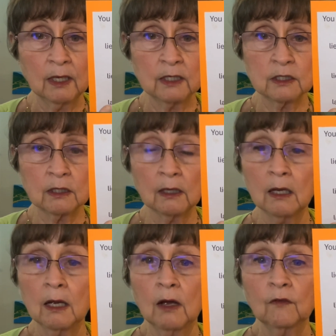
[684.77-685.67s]
It's the
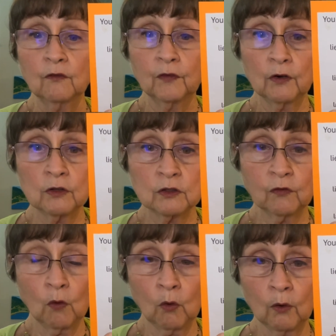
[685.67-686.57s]
first
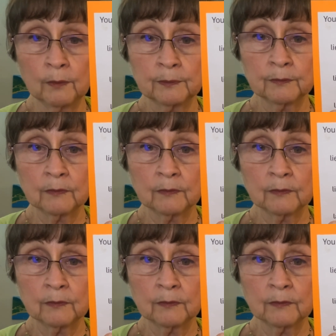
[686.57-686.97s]
form,